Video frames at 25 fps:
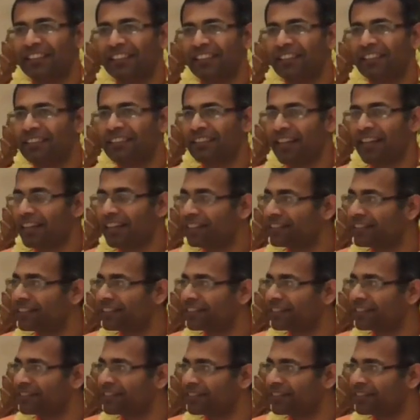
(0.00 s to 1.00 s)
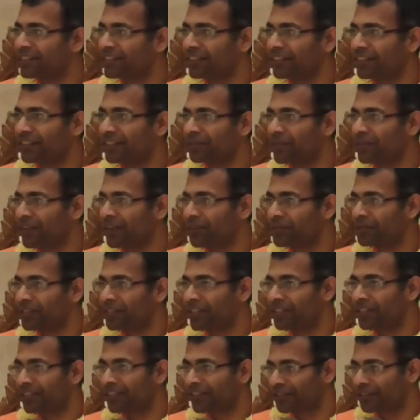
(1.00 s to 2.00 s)
And it becomes
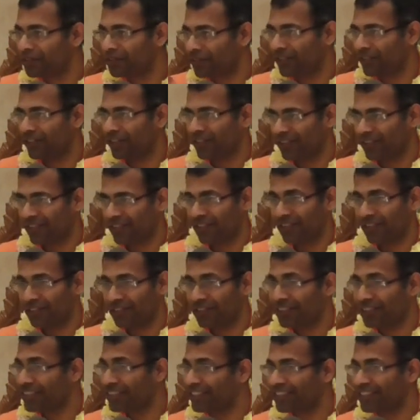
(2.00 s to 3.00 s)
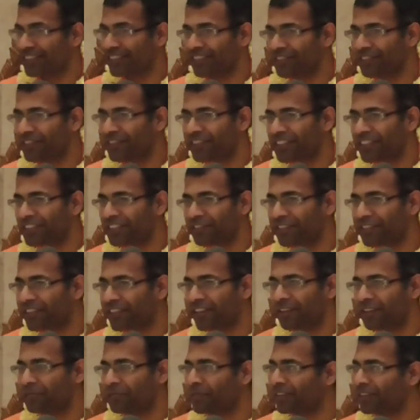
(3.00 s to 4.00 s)
dangerous for all of us as a devotee. We
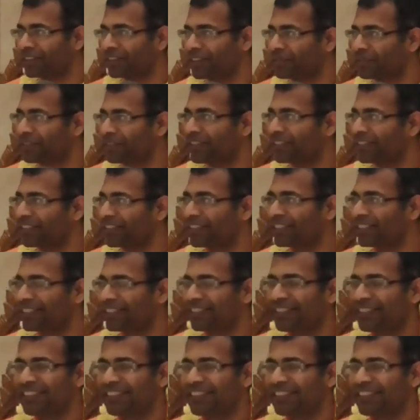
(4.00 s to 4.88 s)
can't mess up here.